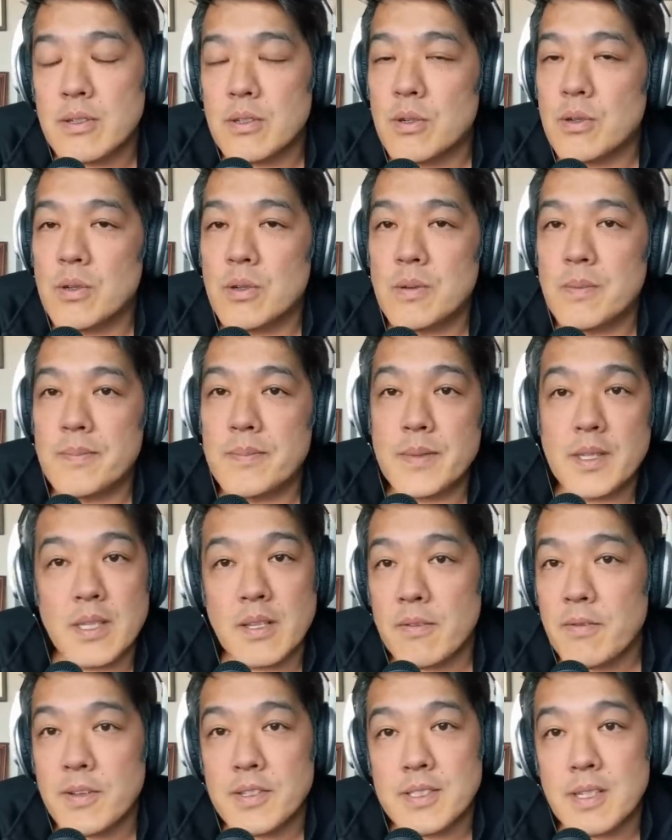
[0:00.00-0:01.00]
or, you
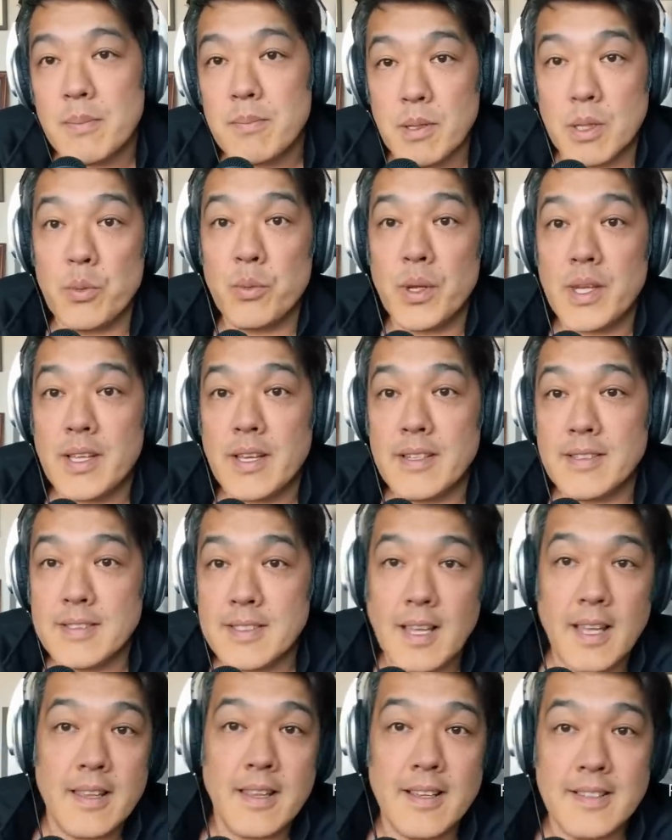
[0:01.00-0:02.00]
know, for example, the weekend,
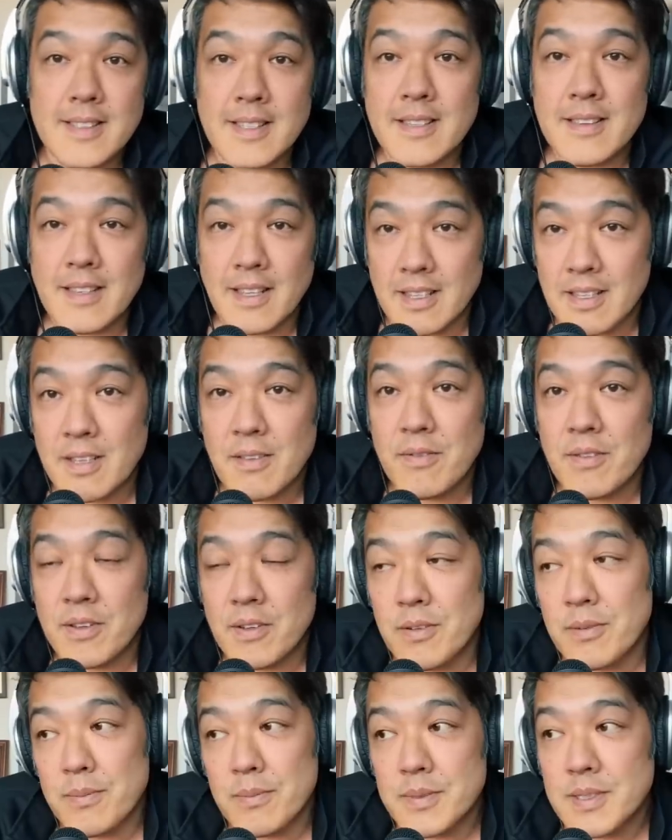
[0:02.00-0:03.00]
Saturday, Sunday, give
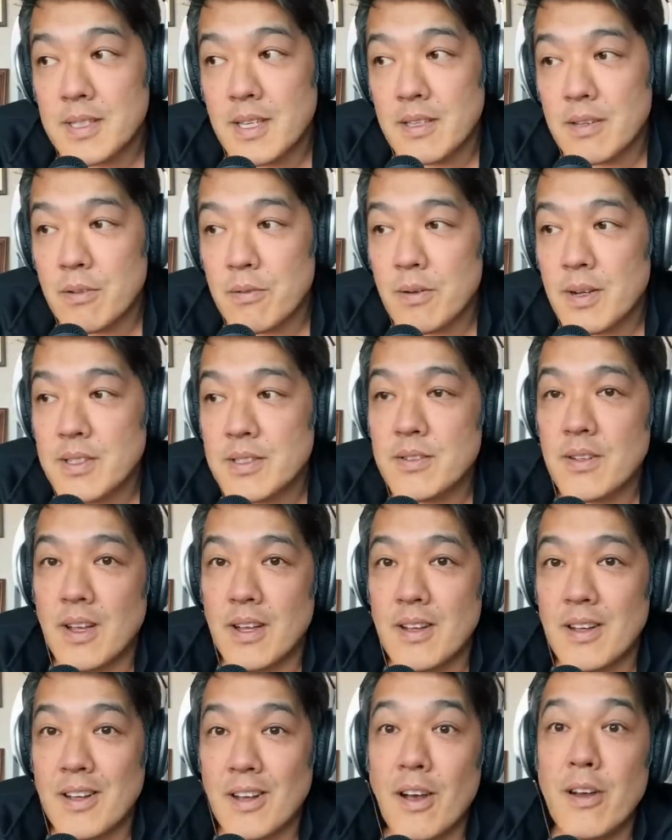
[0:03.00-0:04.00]
your skin a rest
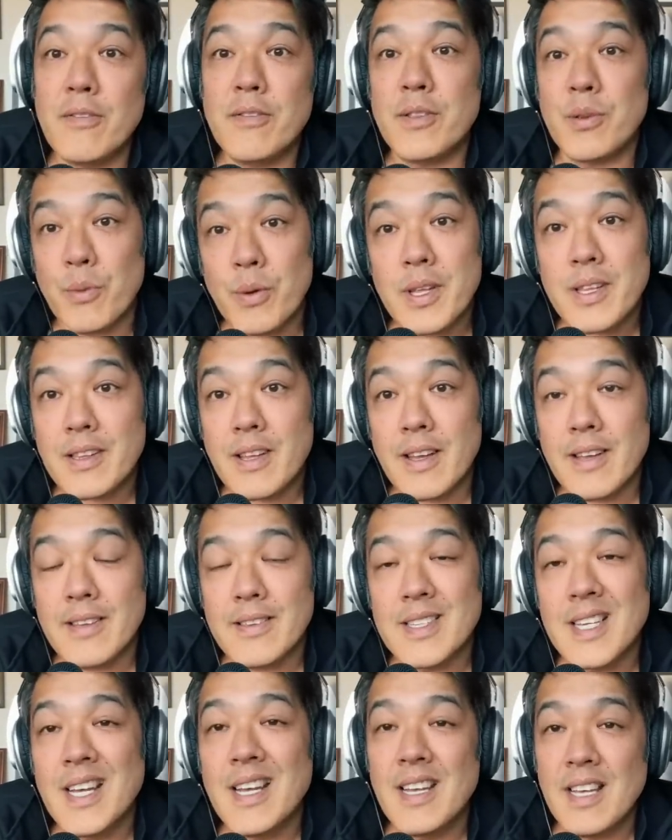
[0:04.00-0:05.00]
over the weekdays.